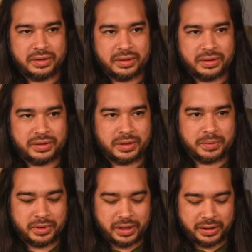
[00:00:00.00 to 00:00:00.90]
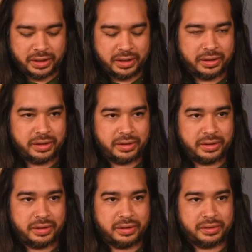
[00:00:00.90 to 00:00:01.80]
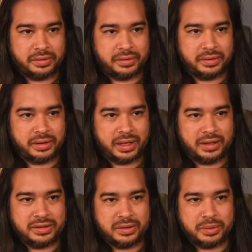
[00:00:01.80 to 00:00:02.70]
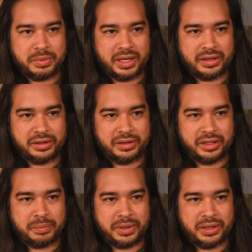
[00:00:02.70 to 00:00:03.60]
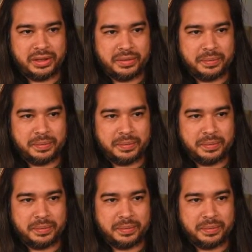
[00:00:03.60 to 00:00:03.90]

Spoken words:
or something like that. I guess it would be like a DP.